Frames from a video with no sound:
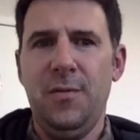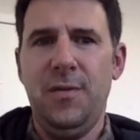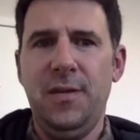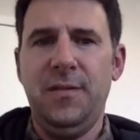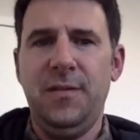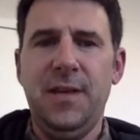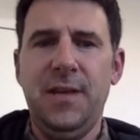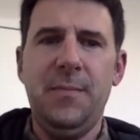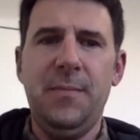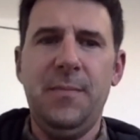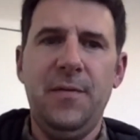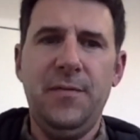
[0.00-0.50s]

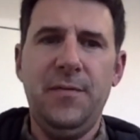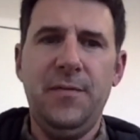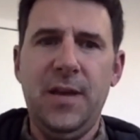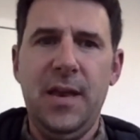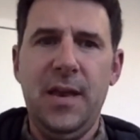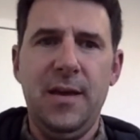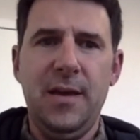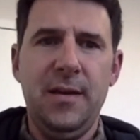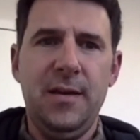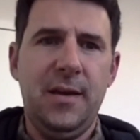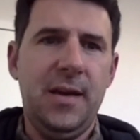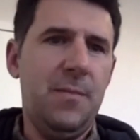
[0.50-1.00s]
this type of
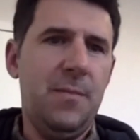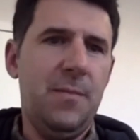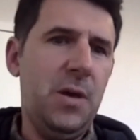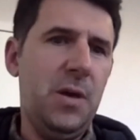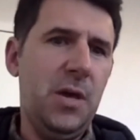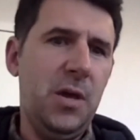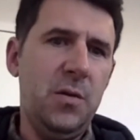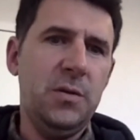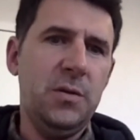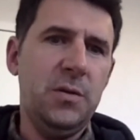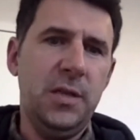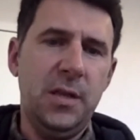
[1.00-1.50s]
data can be
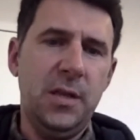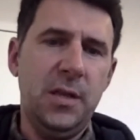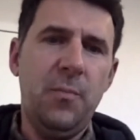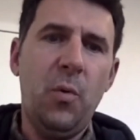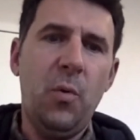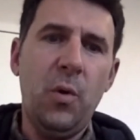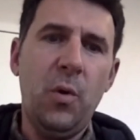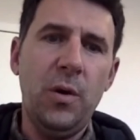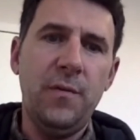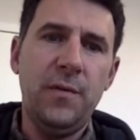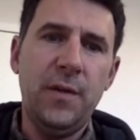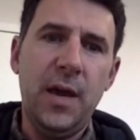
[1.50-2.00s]
used at the
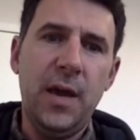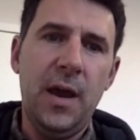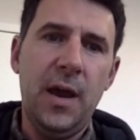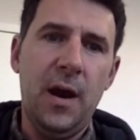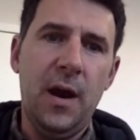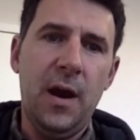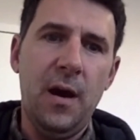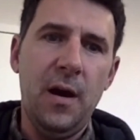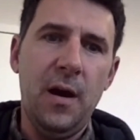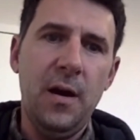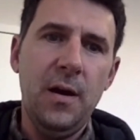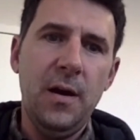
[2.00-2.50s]
point of
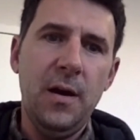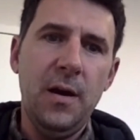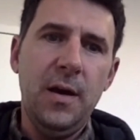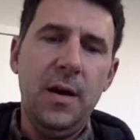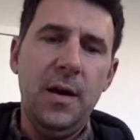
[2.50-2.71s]
care.